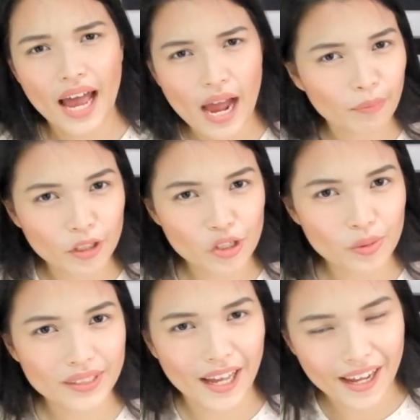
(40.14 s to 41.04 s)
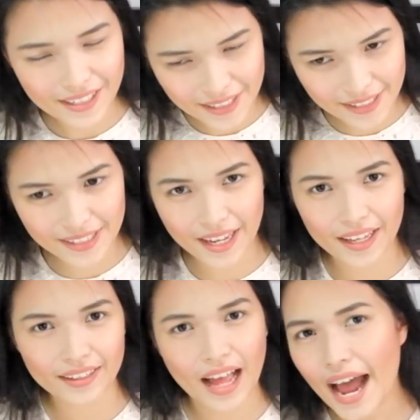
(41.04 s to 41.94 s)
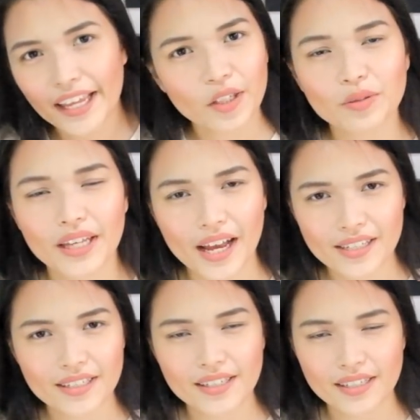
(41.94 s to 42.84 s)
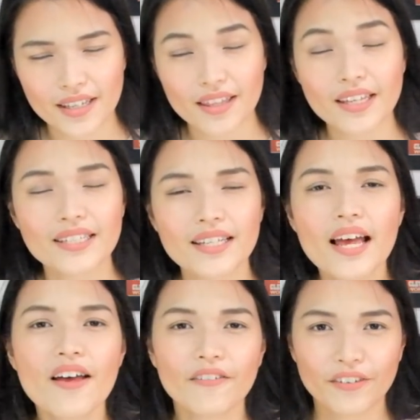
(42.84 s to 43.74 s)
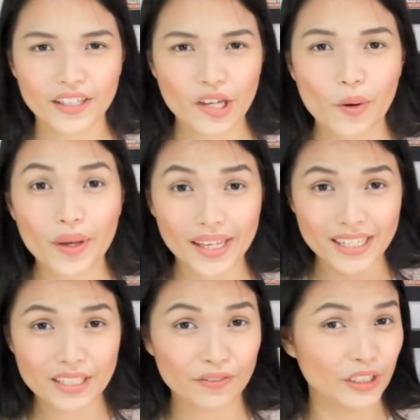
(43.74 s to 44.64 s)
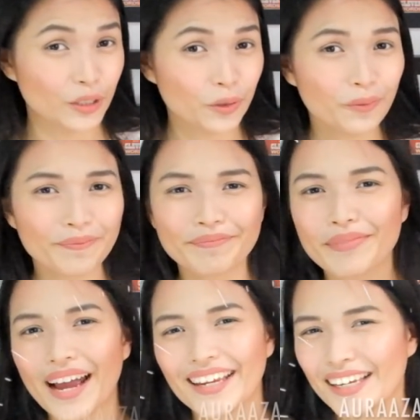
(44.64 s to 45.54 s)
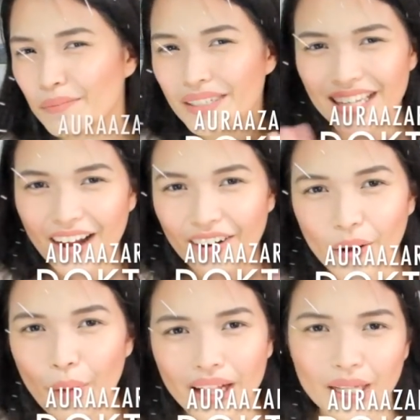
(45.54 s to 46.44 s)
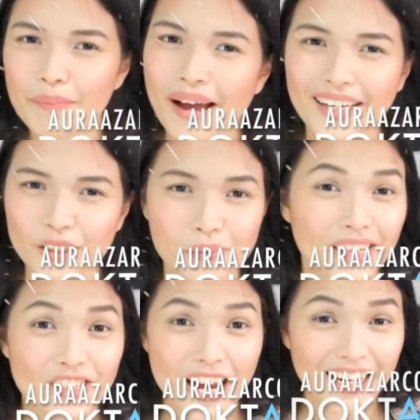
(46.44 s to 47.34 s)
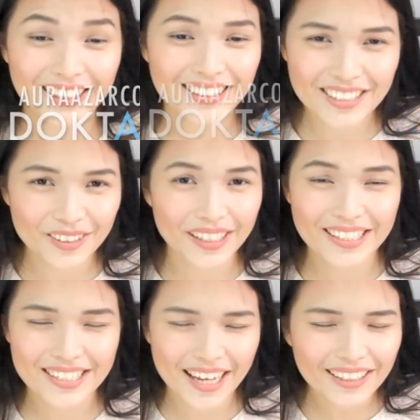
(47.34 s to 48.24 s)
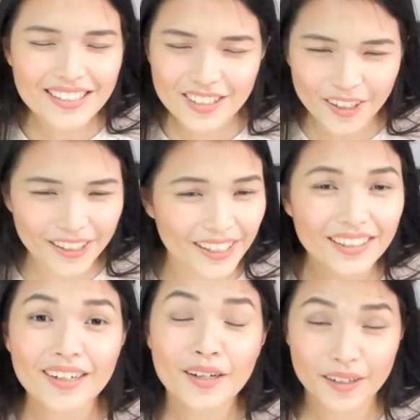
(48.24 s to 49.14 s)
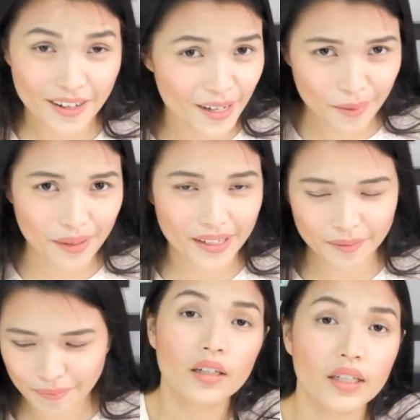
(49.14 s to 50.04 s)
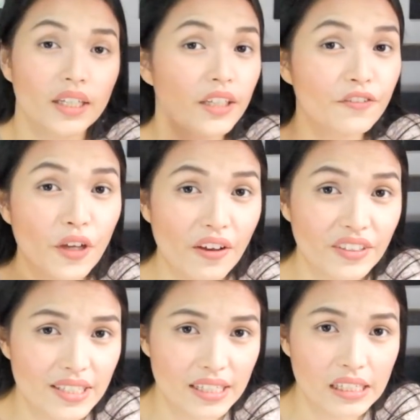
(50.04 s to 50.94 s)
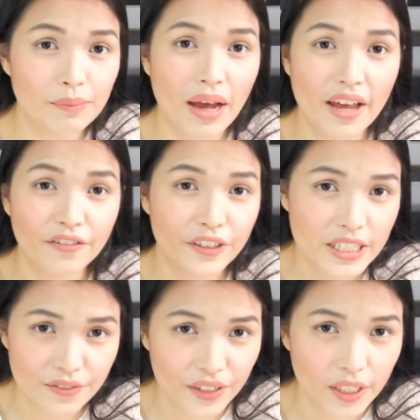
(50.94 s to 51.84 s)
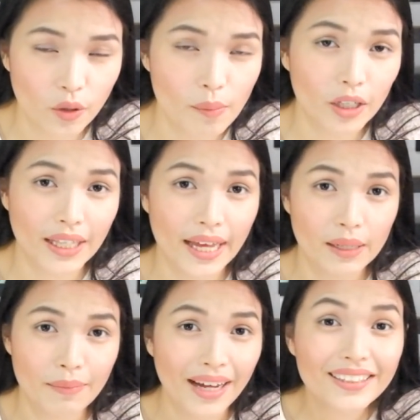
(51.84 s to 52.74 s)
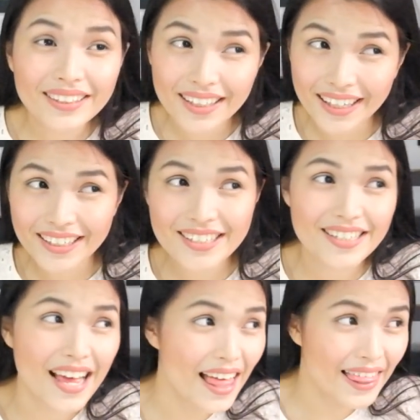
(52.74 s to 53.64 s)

aptitude tests, and IQ tests. This video is for you. My name is Aura. Welcome back to my channel. So let's get started right away. If you haven't seen my first video about NMAT, it's